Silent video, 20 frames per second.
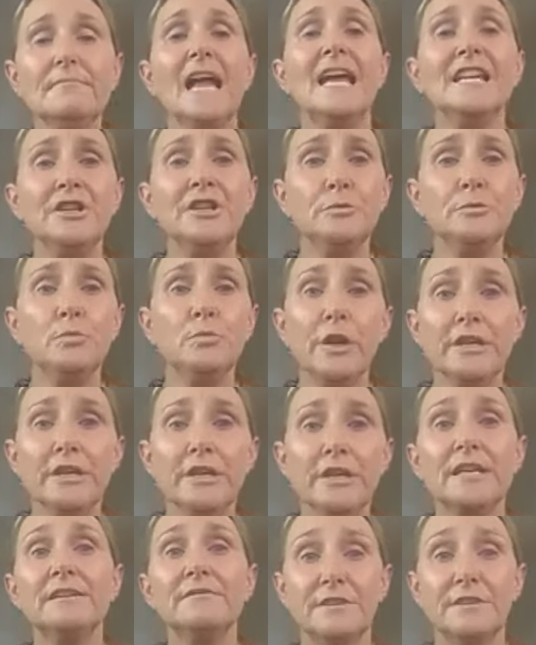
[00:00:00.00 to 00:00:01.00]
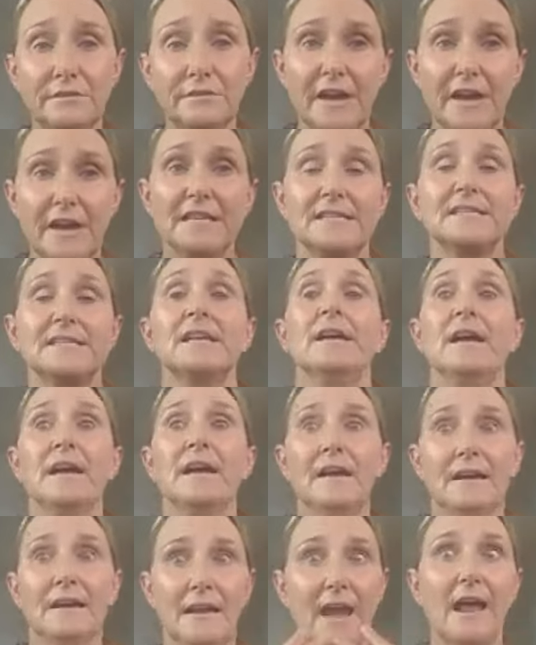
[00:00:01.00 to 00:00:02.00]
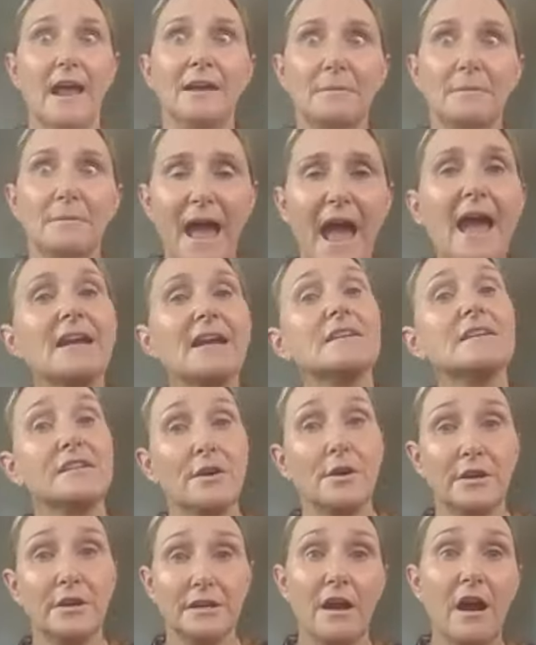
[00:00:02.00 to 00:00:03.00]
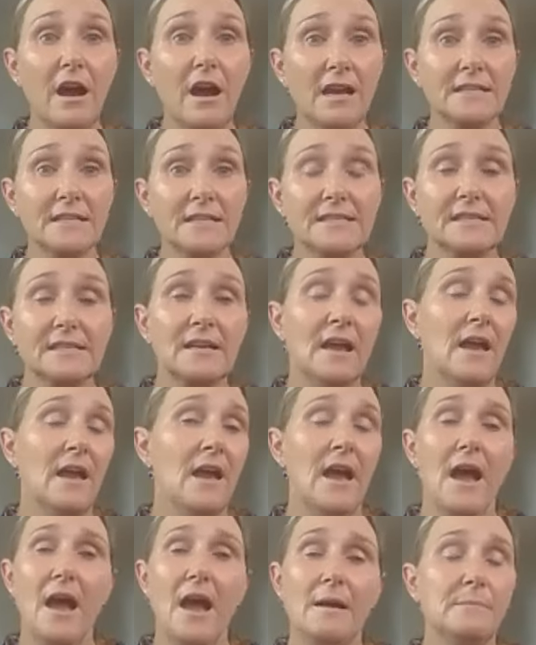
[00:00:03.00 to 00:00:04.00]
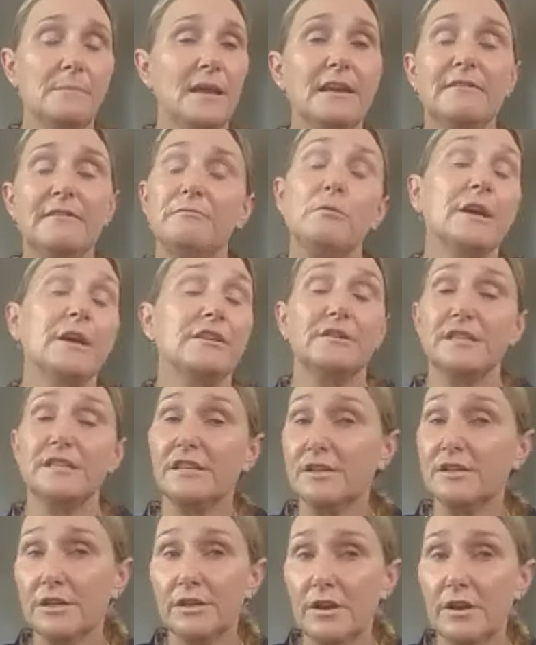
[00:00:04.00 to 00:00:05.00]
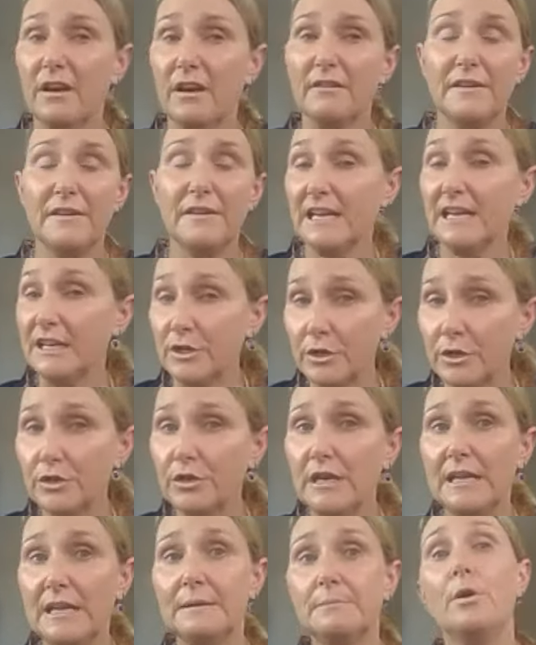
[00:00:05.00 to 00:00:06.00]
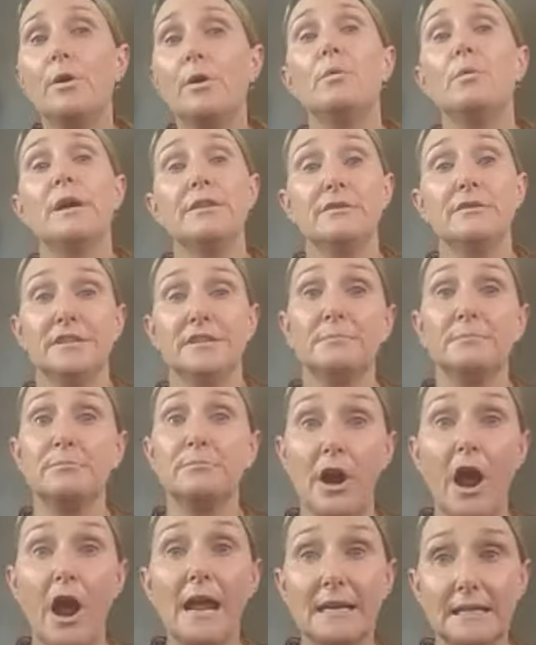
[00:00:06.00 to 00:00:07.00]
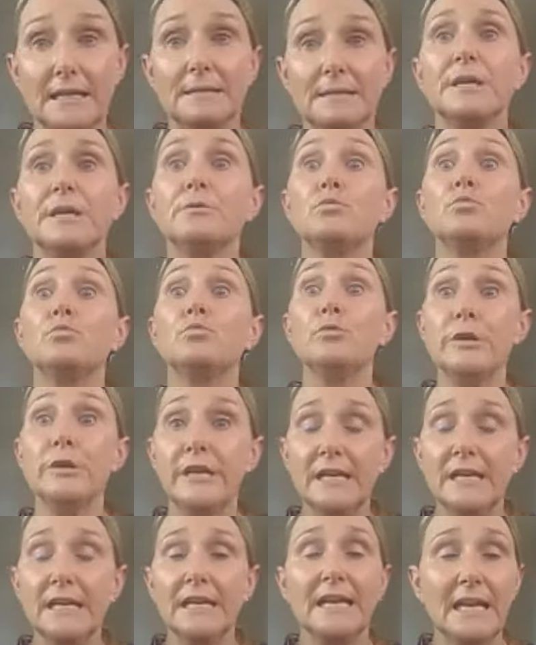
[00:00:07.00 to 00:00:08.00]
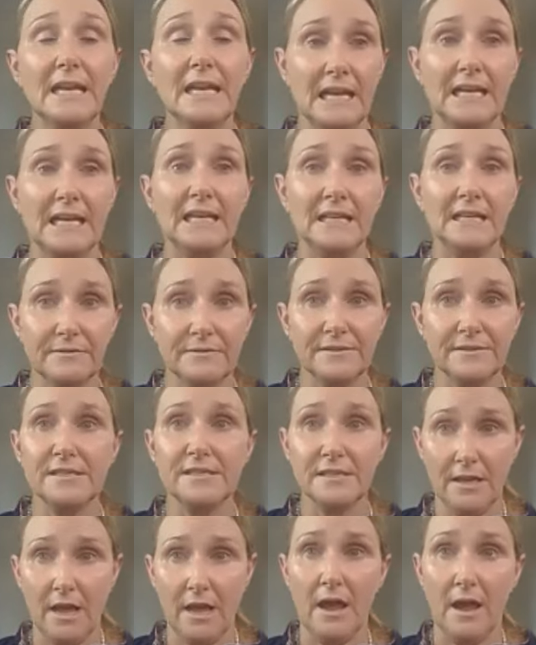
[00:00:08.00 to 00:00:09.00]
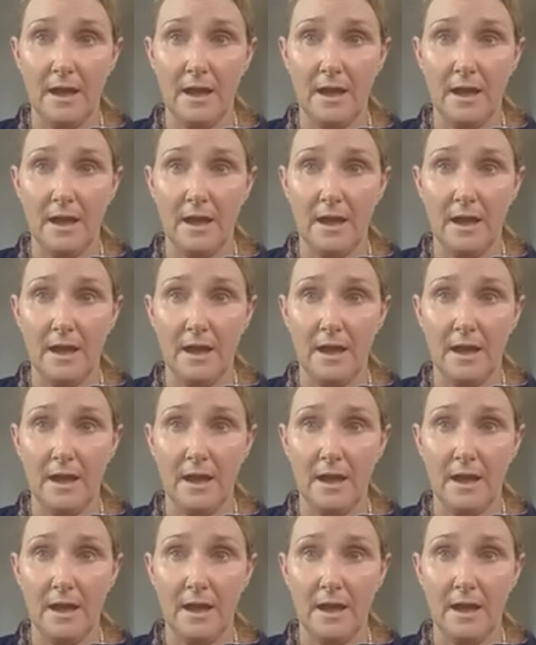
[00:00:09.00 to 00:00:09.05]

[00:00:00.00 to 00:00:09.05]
and you want to give your face color back. So a nice, if whether it's a fairly nude lip or whether it's a bright lip, it really lifts